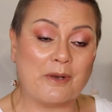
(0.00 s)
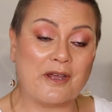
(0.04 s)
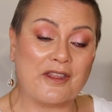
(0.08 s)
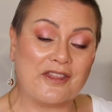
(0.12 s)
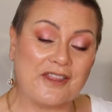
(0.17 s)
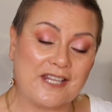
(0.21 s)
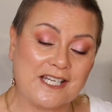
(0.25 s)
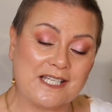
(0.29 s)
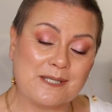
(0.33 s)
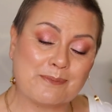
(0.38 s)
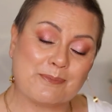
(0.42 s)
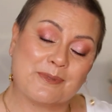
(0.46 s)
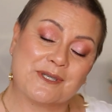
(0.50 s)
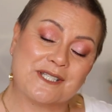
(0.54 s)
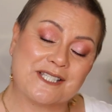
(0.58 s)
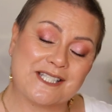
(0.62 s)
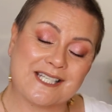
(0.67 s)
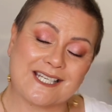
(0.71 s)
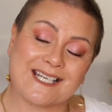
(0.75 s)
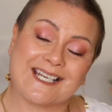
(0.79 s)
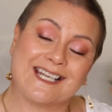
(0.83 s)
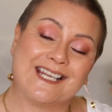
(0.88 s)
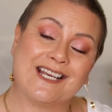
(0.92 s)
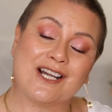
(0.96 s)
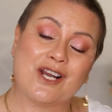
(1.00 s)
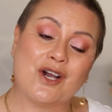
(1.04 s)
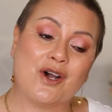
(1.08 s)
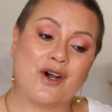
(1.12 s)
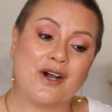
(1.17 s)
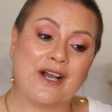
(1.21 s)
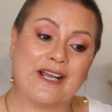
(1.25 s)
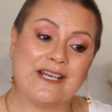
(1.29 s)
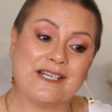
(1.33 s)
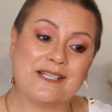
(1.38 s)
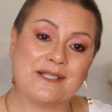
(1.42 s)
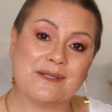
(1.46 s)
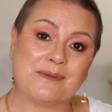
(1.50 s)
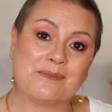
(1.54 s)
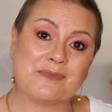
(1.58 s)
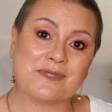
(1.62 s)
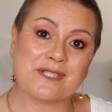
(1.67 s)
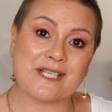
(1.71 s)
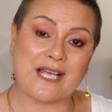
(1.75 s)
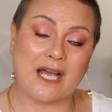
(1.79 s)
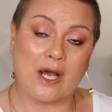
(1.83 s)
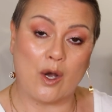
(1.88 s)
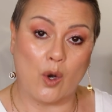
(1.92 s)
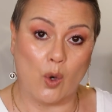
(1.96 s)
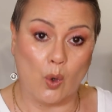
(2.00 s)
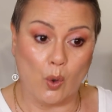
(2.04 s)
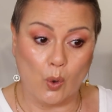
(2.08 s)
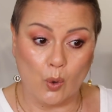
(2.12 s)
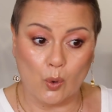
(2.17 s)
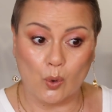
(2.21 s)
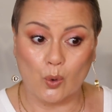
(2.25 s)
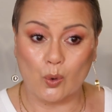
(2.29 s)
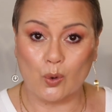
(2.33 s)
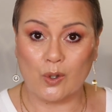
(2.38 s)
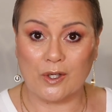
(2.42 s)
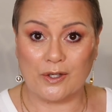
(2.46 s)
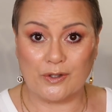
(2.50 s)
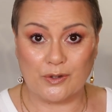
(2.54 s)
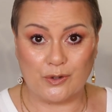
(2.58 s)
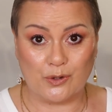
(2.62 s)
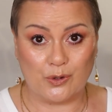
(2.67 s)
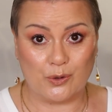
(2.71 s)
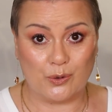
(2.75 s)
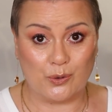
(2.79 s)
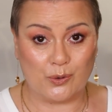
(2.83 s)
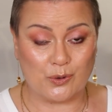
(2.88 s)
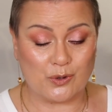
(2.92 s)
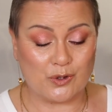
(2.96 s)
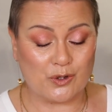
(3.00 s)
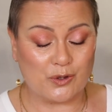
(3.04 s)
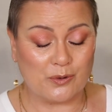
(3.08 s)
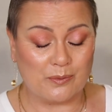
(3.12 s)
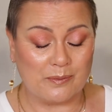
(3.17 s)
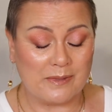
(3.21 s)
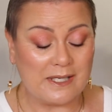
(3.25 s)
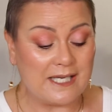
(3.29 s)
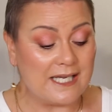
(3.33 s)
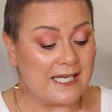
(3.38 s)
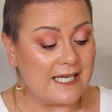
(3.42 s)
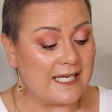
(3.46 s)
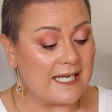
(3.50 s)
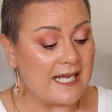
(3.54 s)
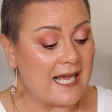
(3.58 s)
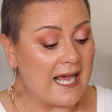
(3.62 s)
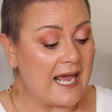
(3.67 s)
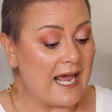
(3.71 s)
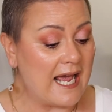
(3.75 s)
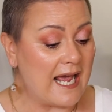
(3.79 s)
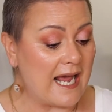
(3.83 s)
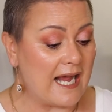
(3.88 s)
but these particular items are all new to me,